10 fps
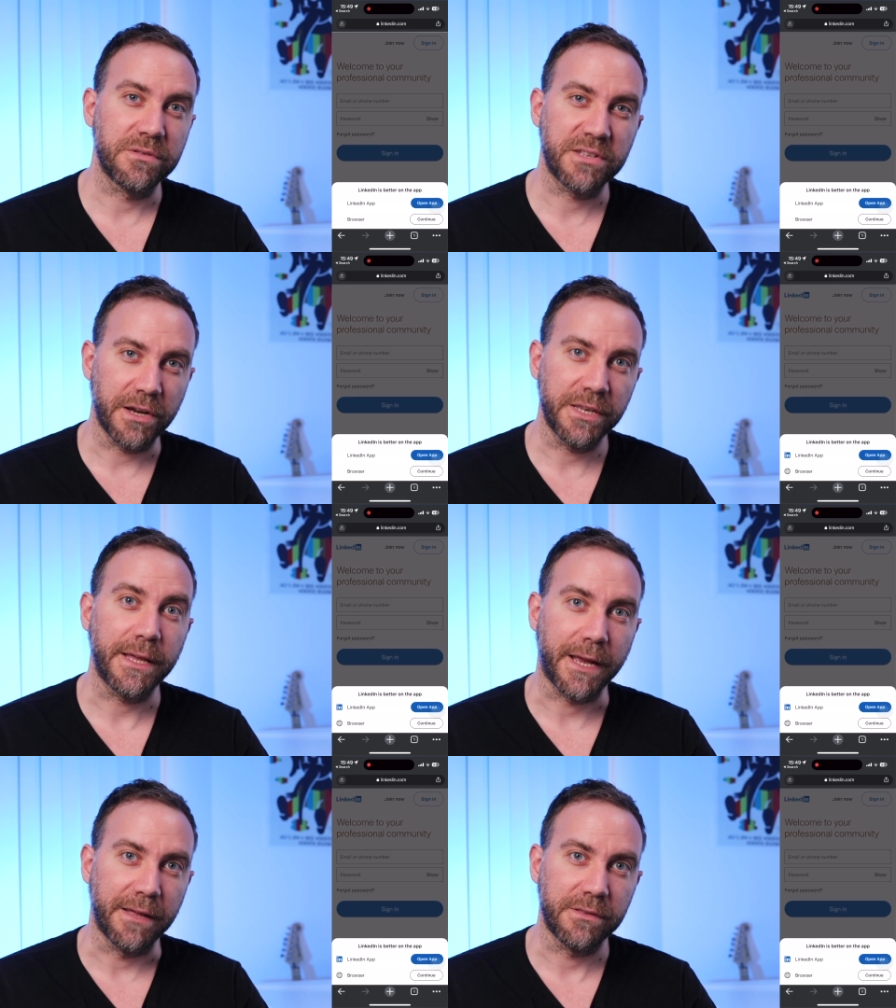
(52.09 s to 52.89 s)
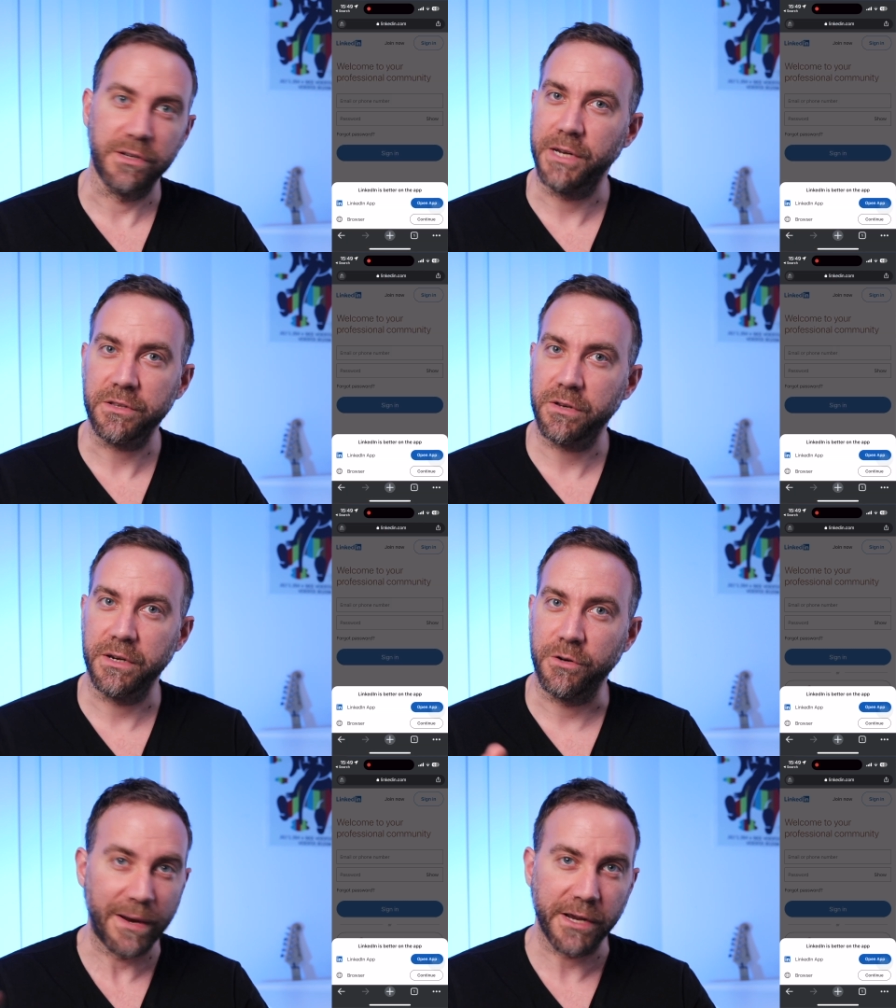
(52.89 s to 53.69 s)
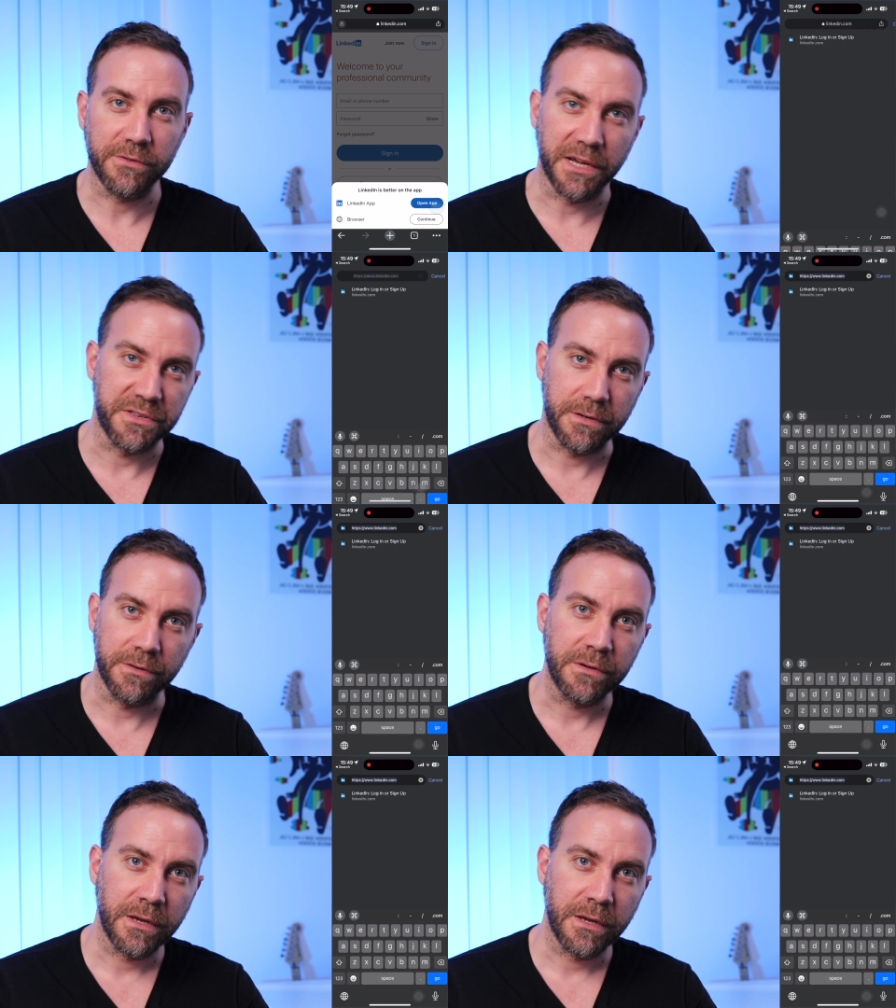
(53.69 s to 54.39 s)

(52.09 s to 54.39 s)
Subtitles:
sign in again. They're not going to recognize you.